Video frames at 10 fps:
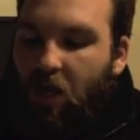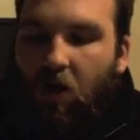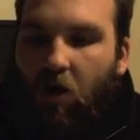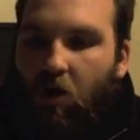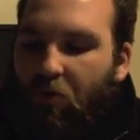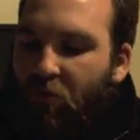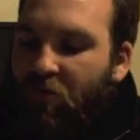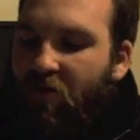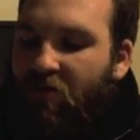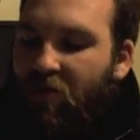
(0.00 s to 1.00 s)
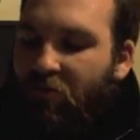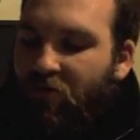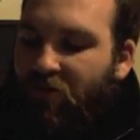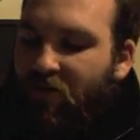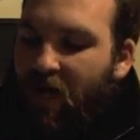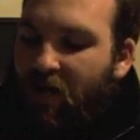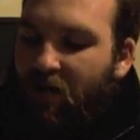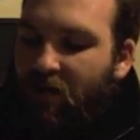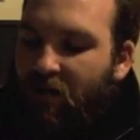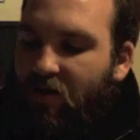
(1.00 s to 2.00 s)
All 3 of them were delighted.
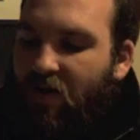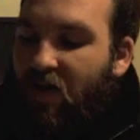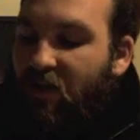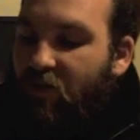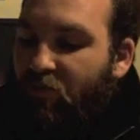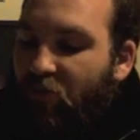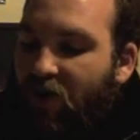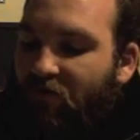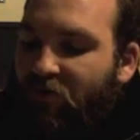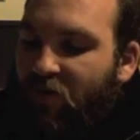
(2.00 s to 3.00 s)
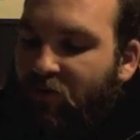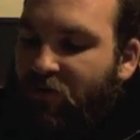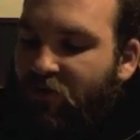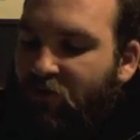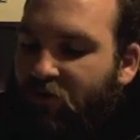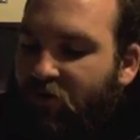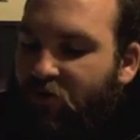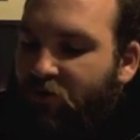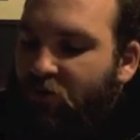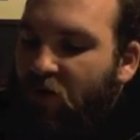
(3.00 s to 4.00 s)
The brave German soldier
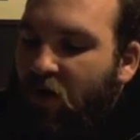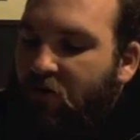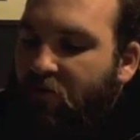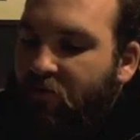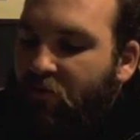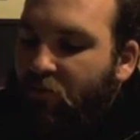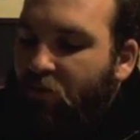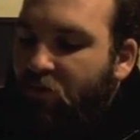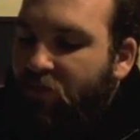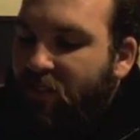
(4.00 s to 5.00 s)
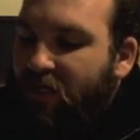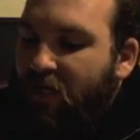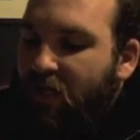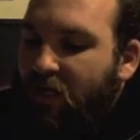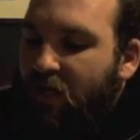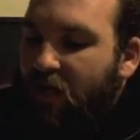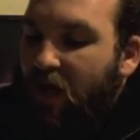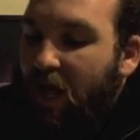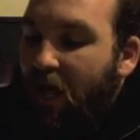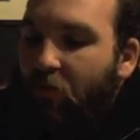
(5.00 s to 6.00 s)
drew off the wolf's skin
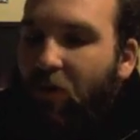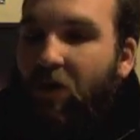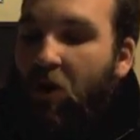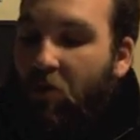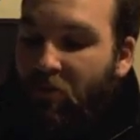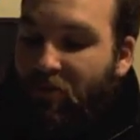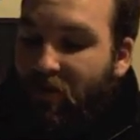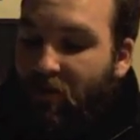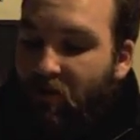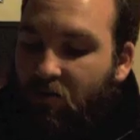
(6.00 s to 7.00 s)
and went home with it.